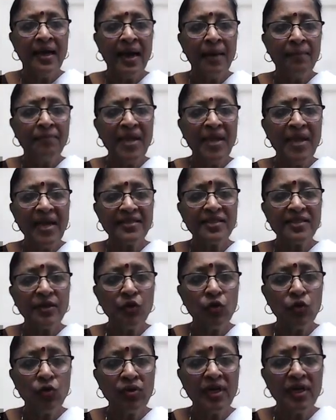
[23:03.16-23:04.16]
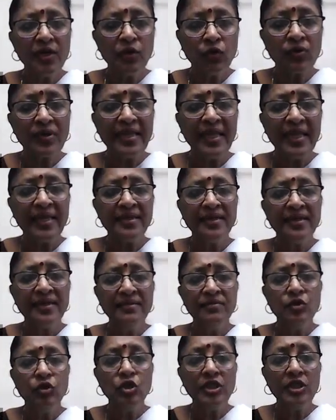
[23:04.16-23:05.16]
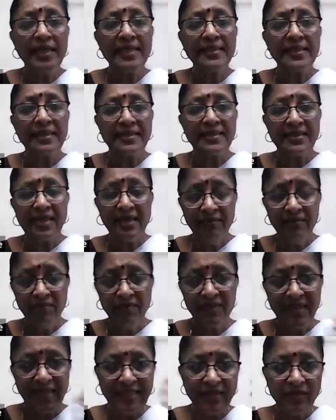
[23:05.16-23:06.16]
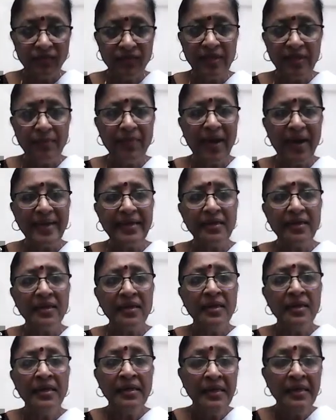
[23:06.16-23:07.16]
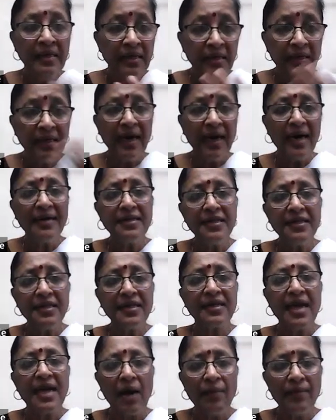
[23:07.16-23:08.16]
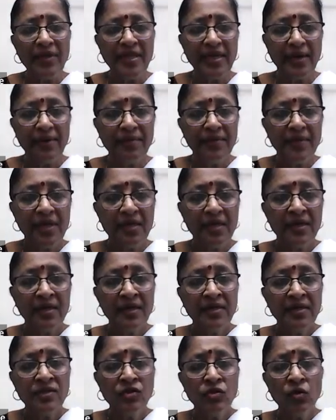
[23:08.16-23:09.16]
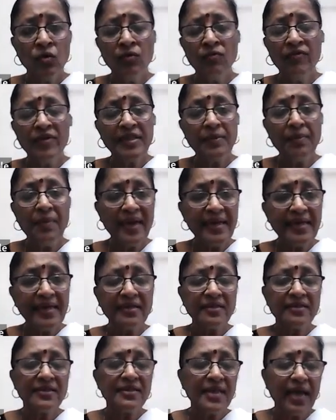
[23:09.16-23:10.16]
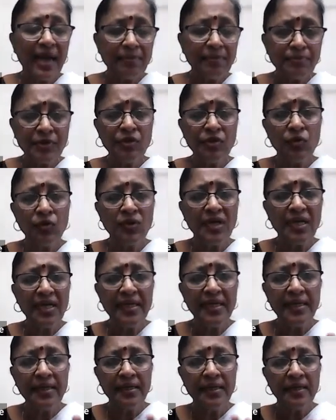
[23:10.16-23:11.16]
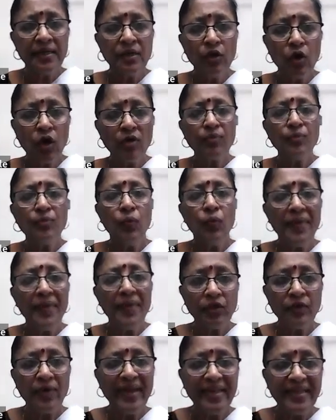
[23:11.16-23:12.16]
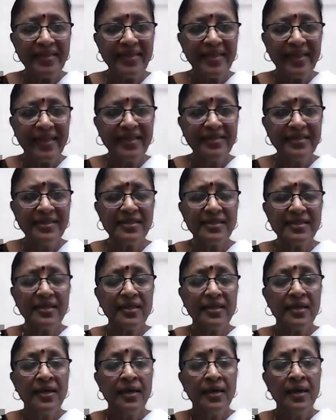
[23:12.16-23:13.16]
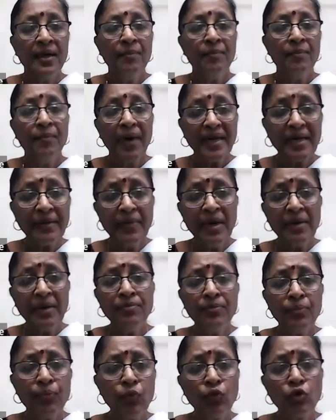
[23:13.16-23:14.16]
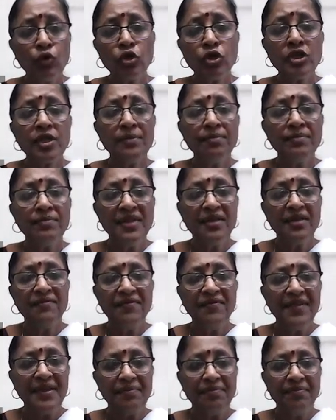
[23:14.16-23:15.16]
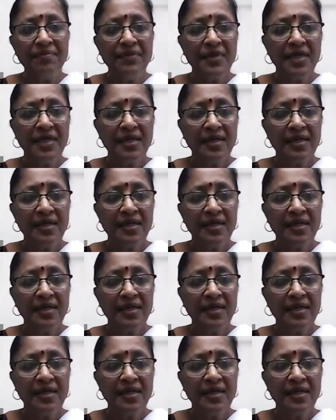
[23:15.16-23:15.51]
Abhyasa yoga yuktena chetasa, that is with the mind, na anya gamina. So where the mind is absolutely not moving to anything else. Paramam purusham divyam.